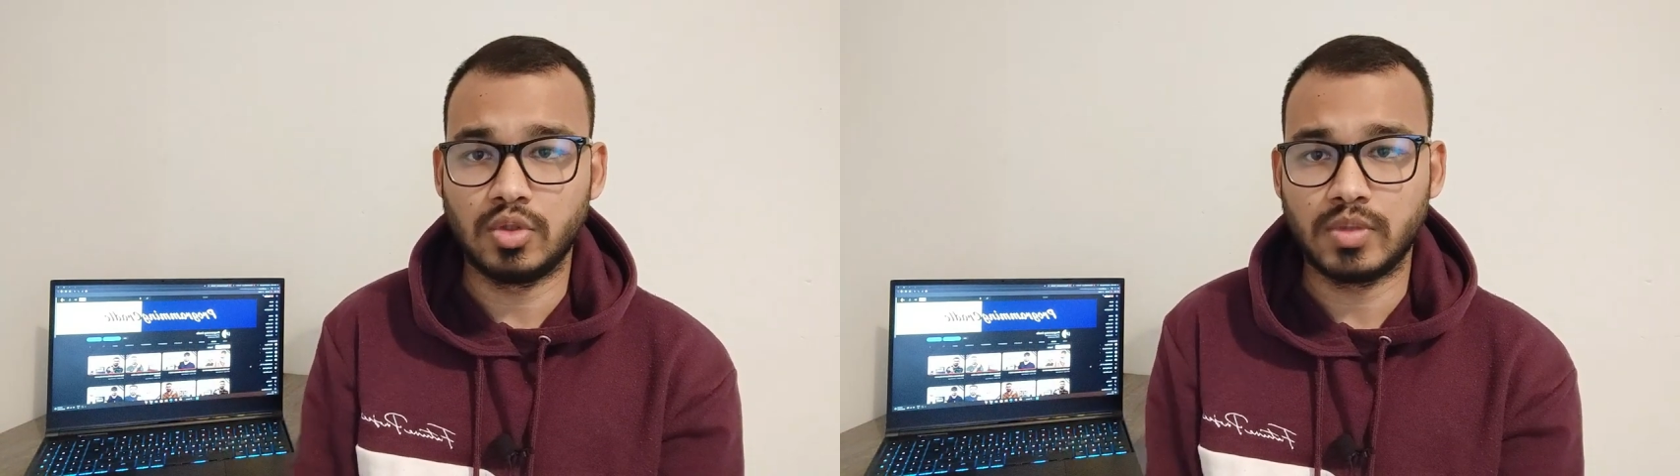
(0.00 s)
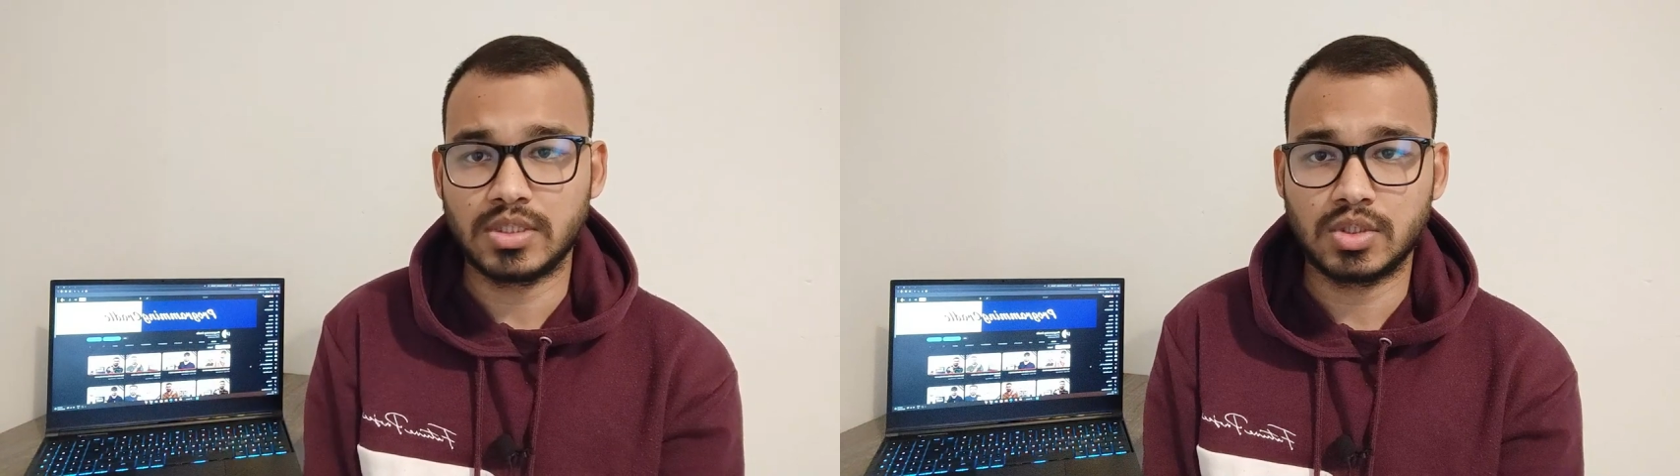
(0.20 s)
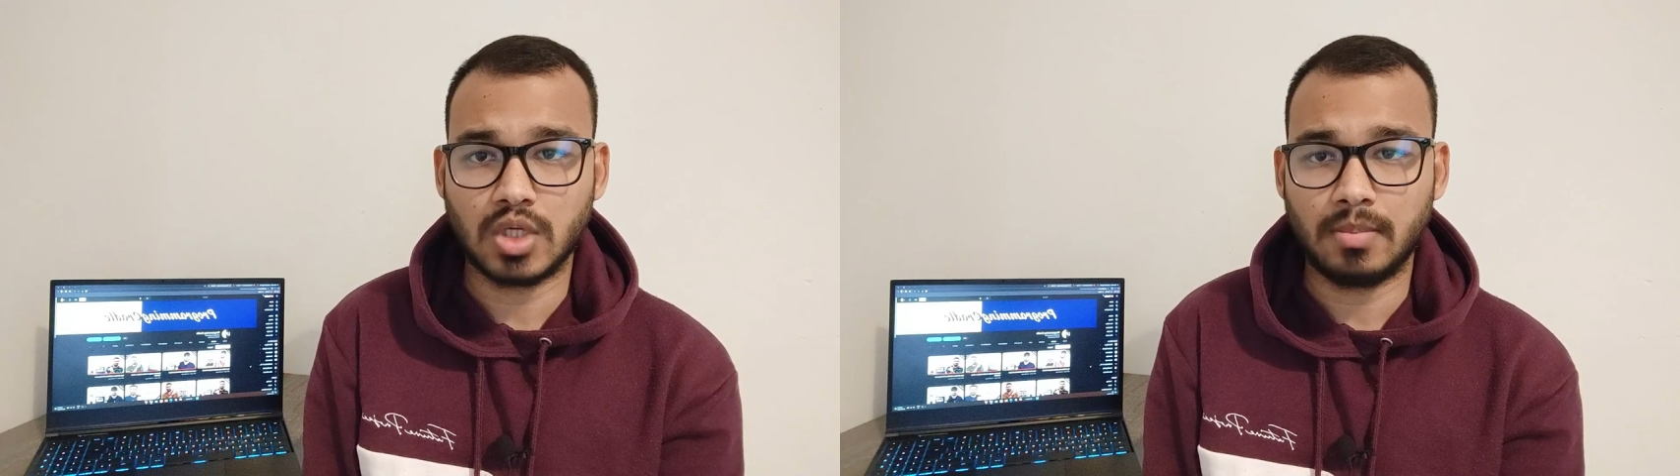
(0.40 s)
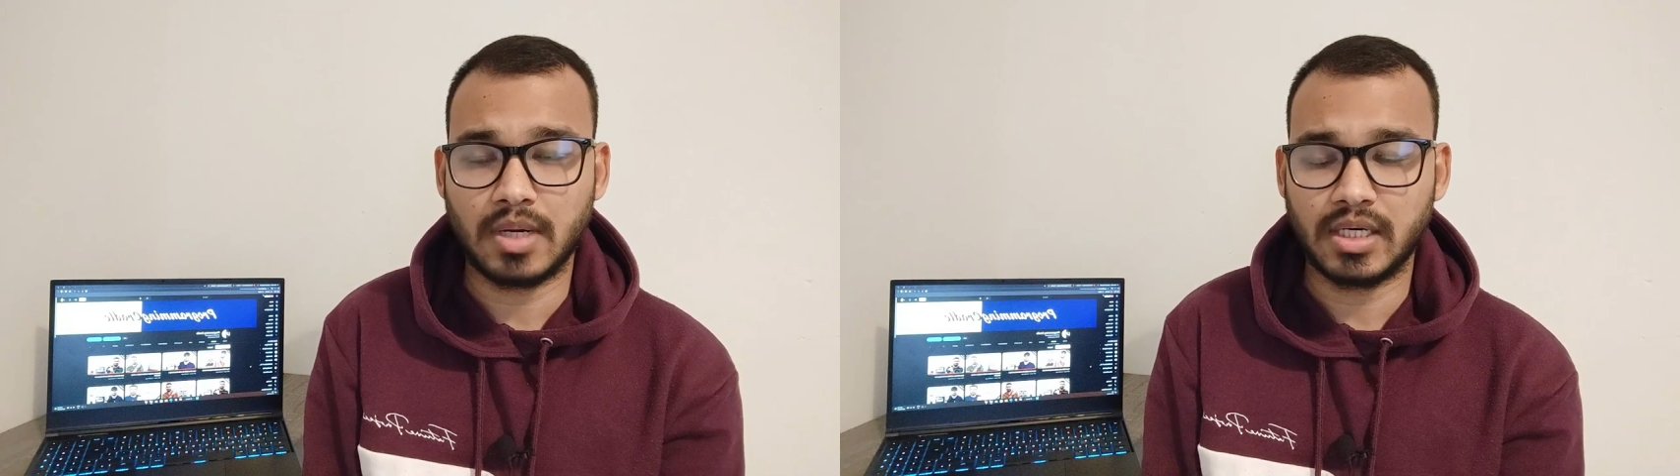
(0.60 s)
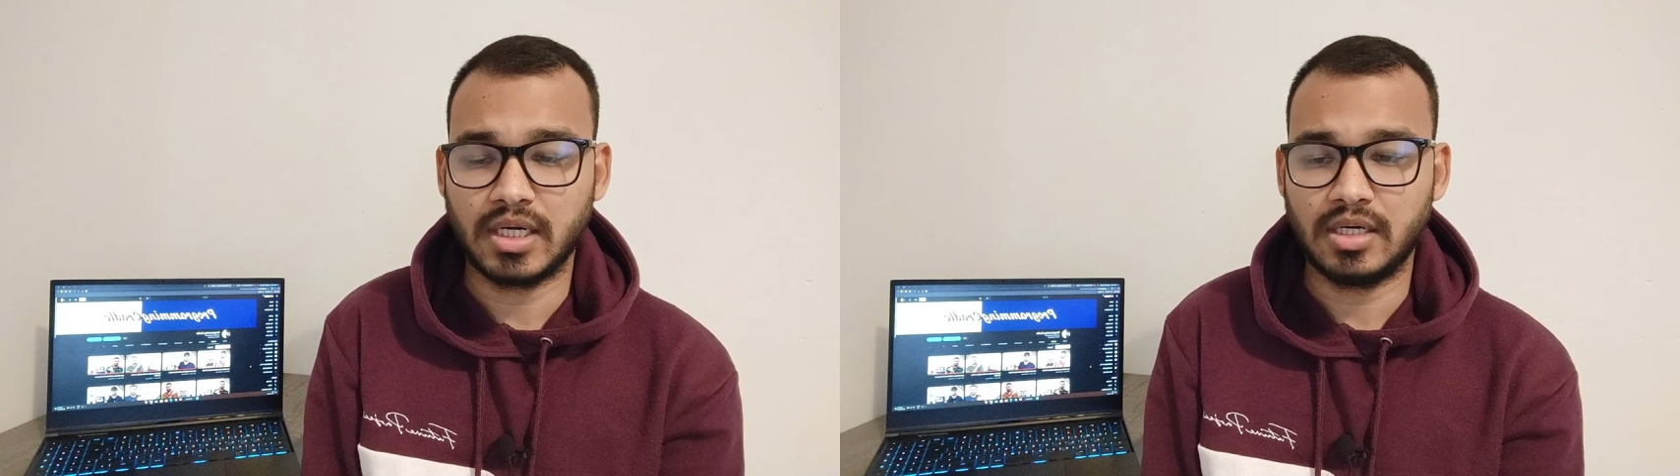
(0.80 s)
US job
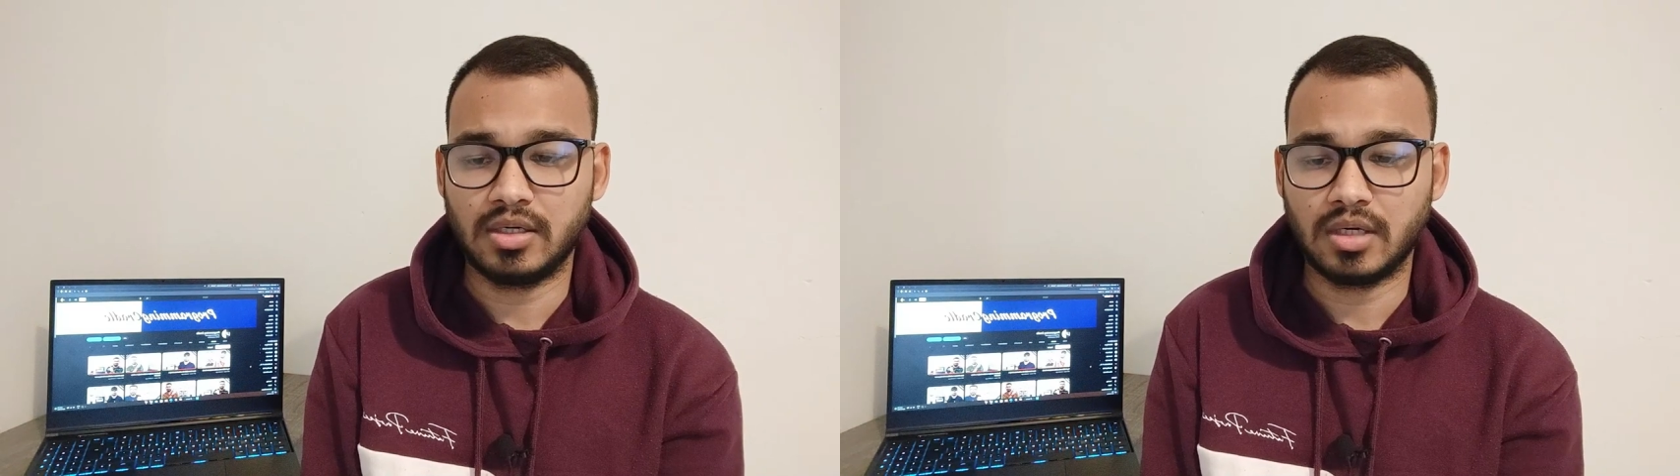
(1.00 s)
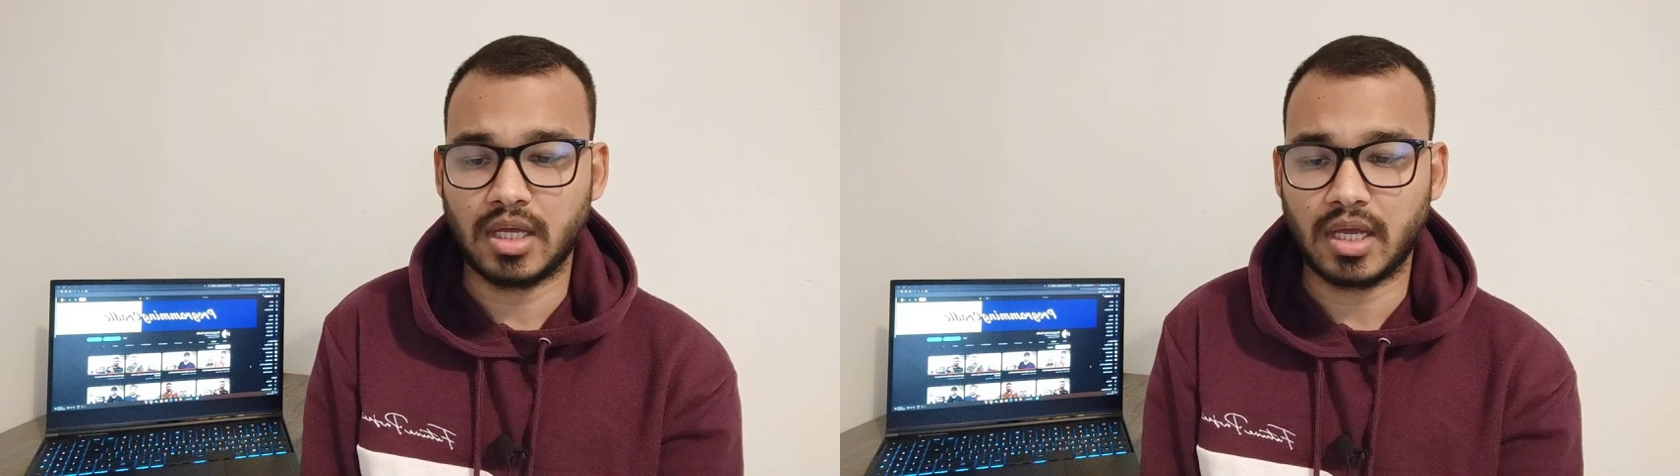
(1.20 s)
market